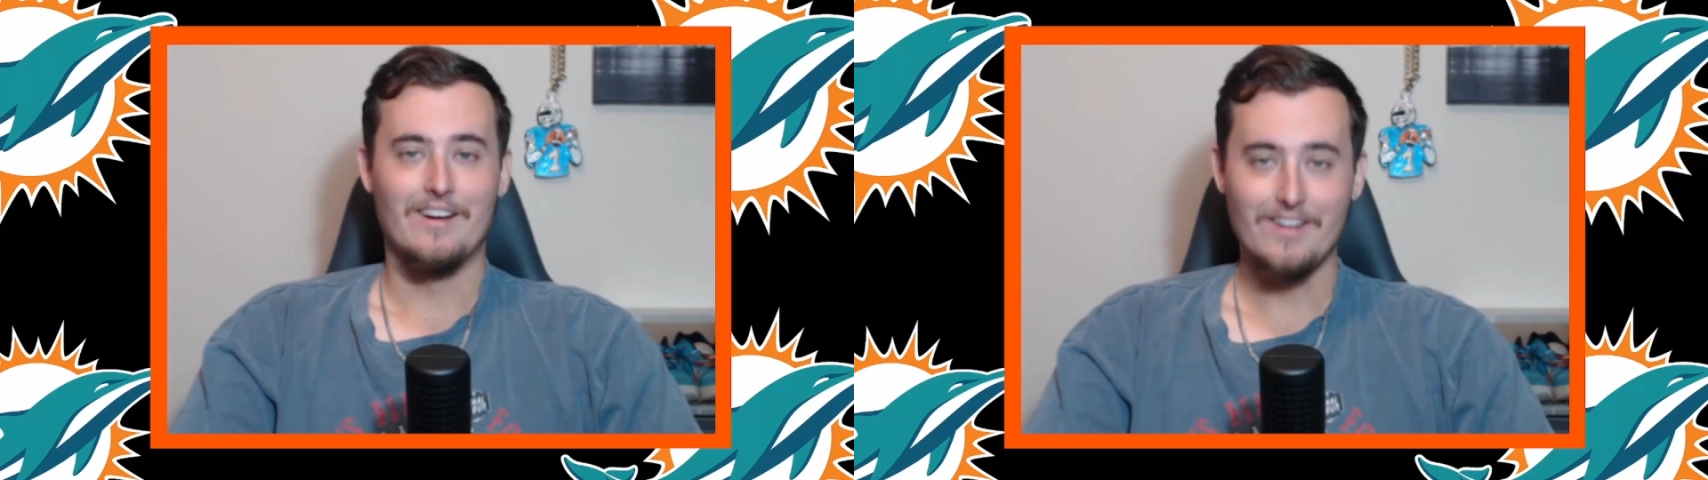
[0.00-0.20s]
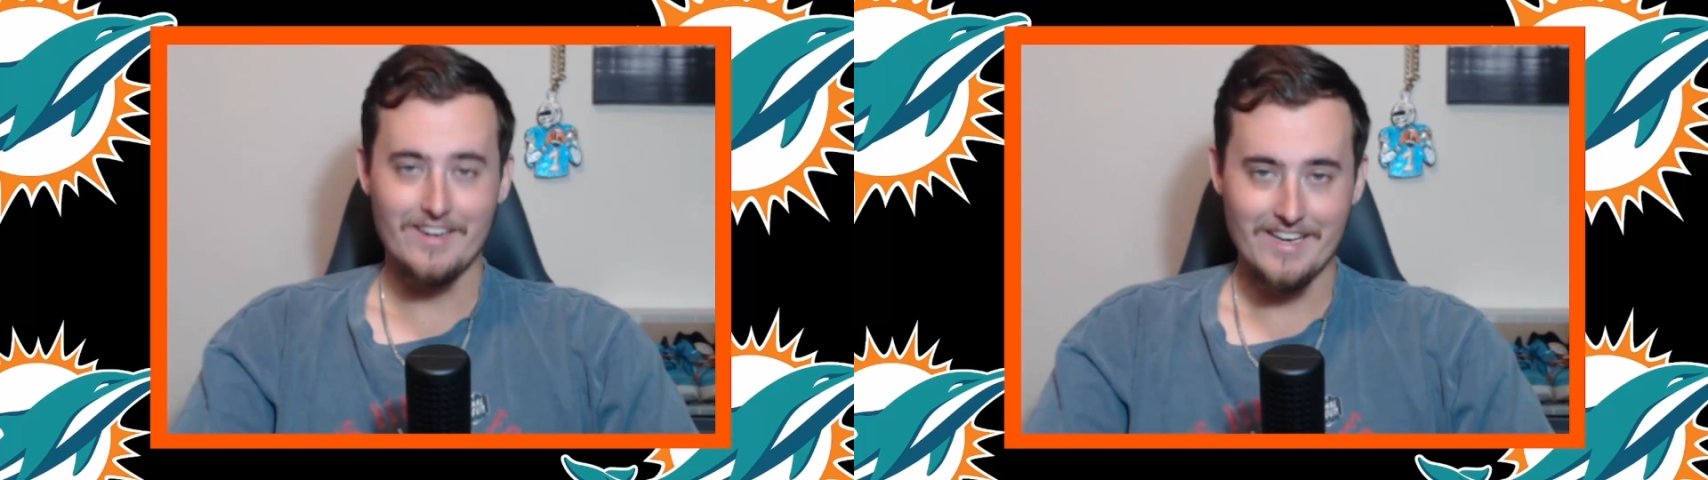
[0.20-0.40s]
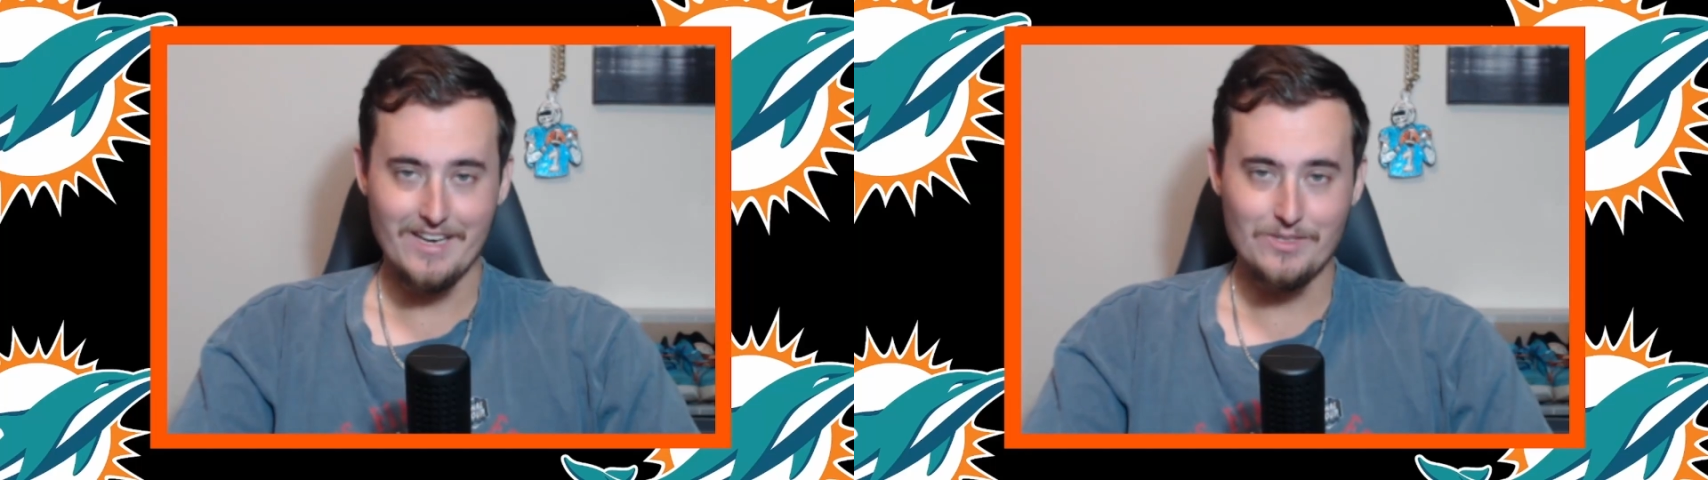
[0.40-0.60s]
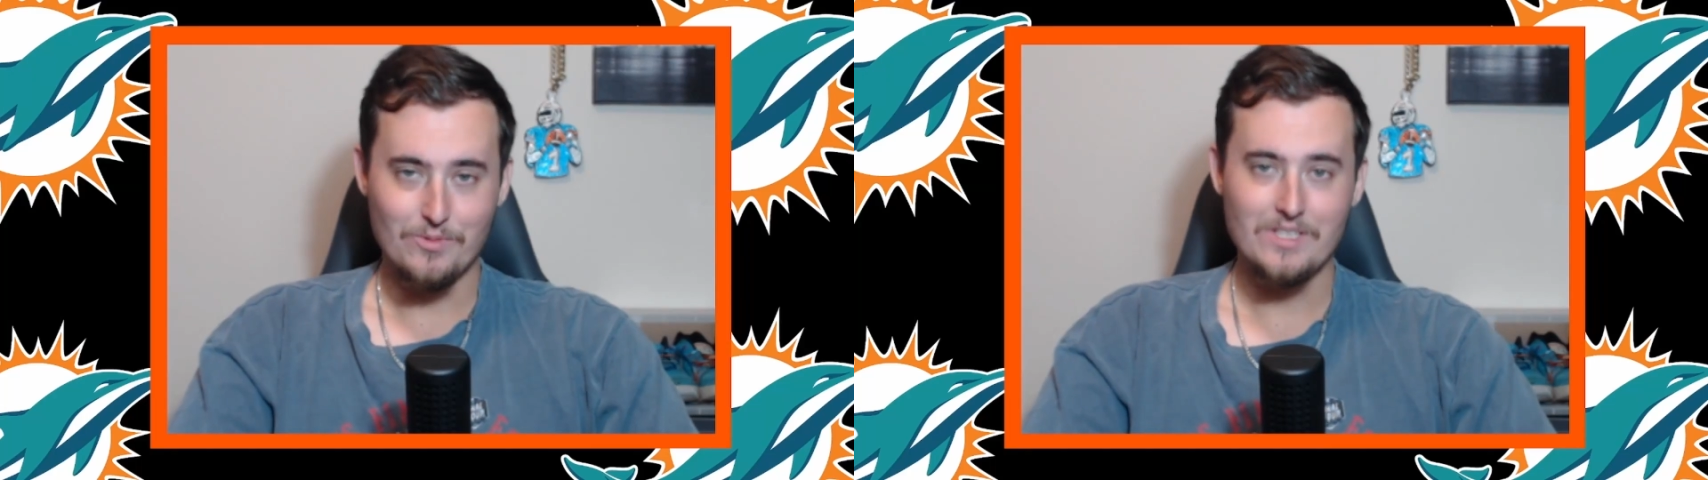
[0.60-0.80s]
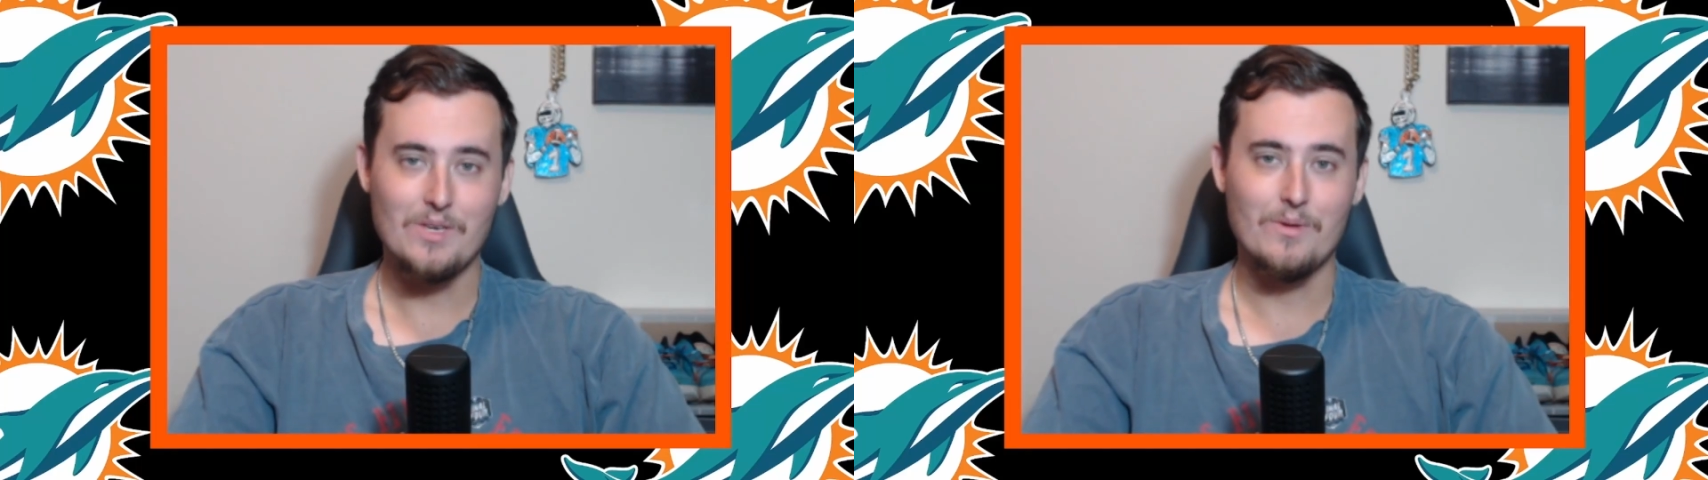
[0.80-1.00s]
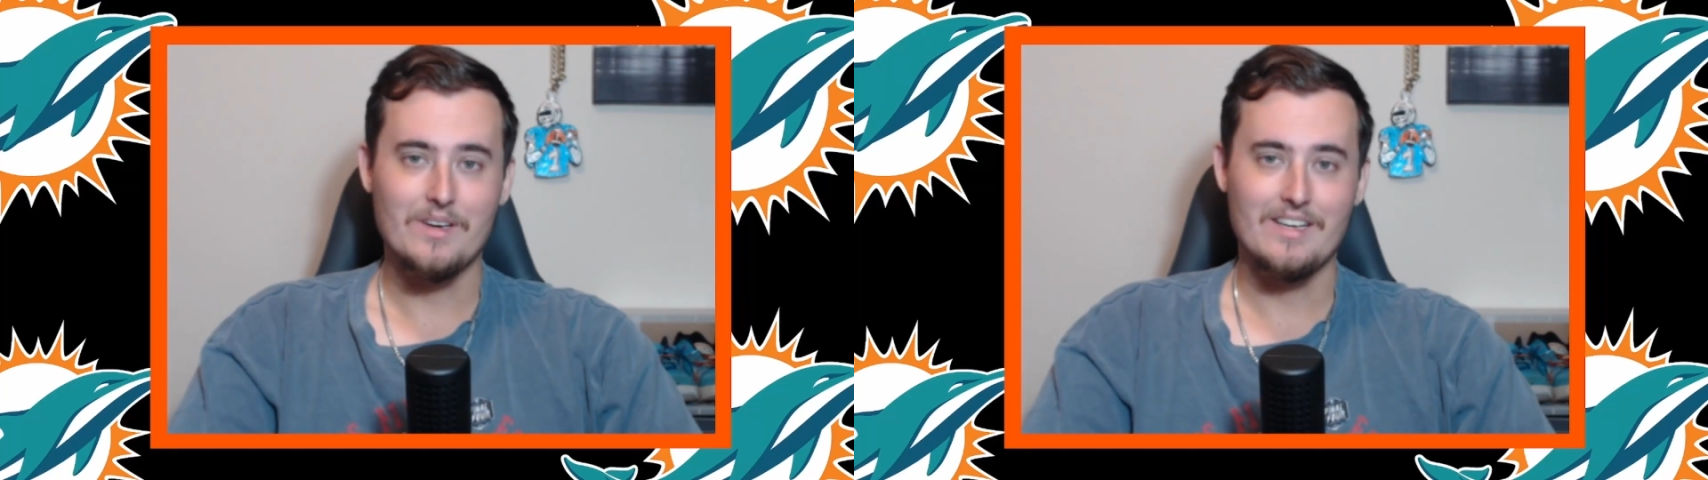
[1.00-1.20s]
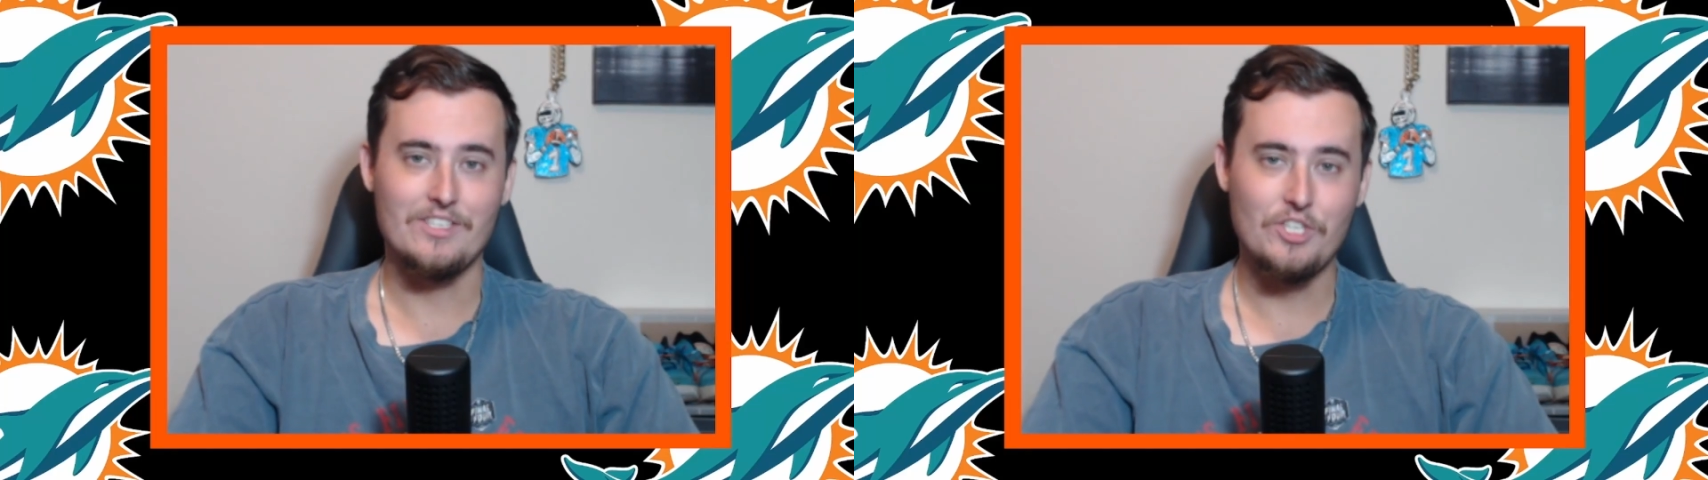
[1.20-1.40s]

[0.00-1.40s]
Alright guys, what's going on?